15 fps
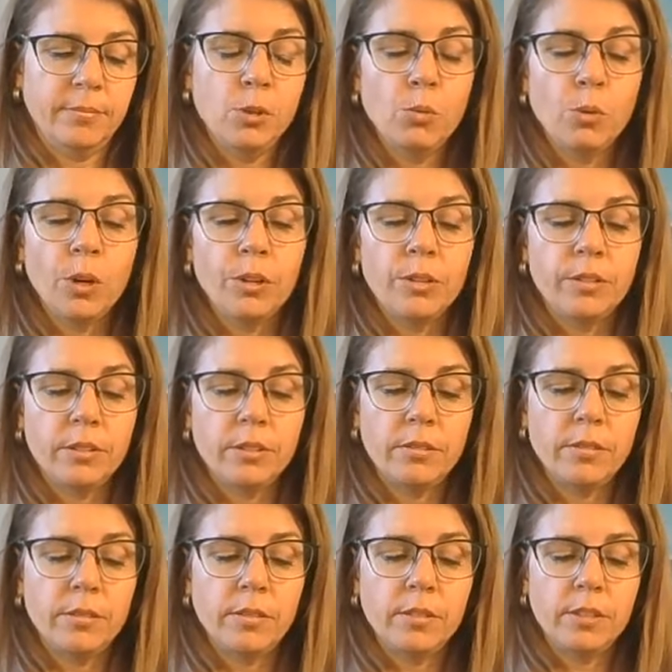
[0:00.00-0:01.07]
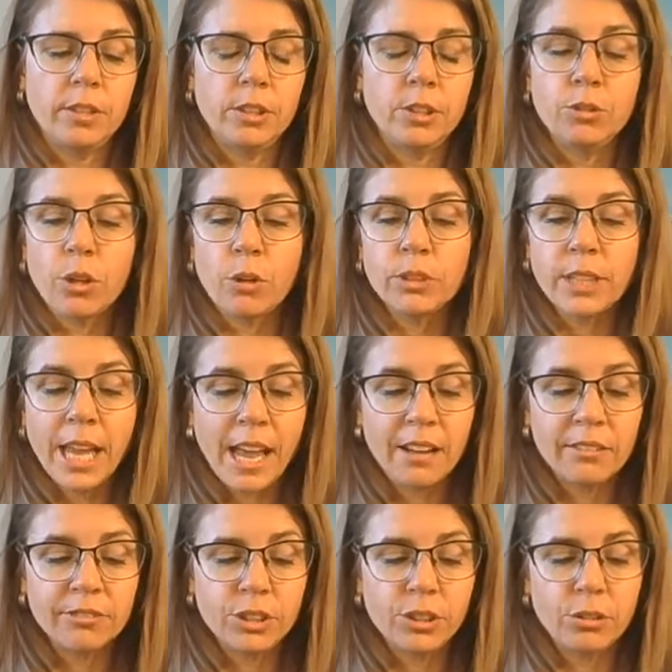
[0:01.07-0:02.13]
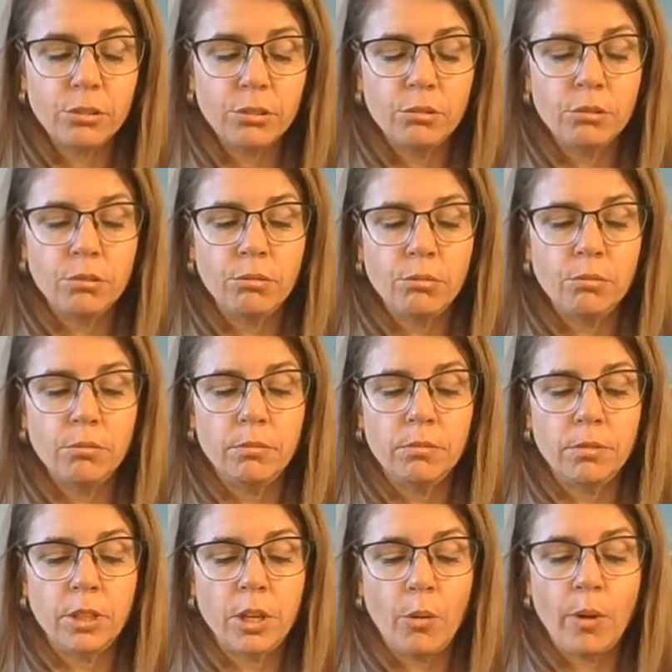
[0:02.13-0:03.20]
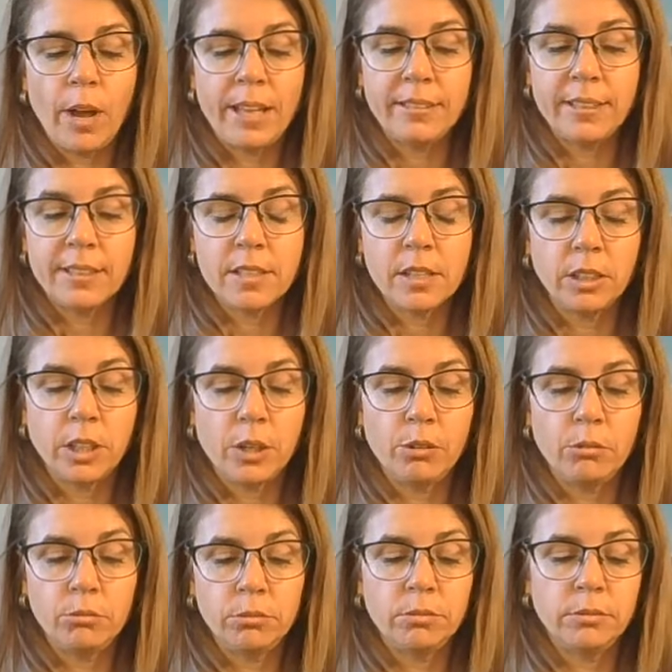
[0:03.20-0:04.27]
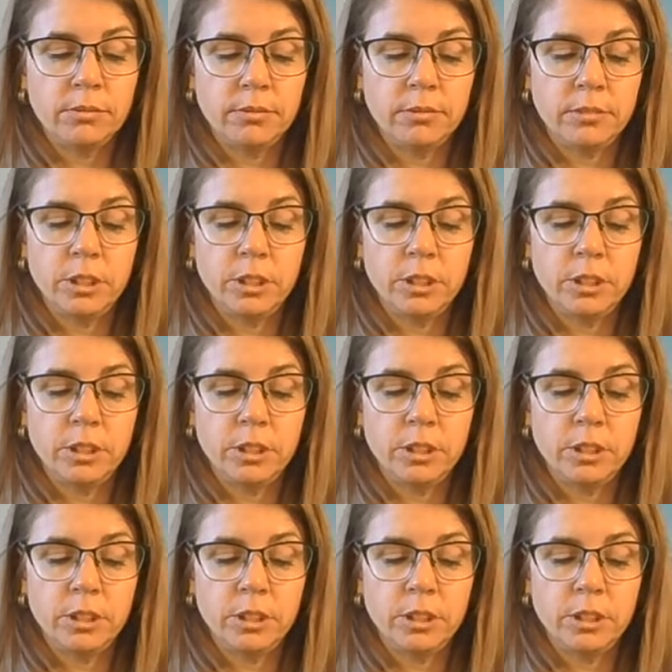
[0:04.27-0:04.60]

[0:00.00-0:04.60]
You weren't, you don't have to go at this alone.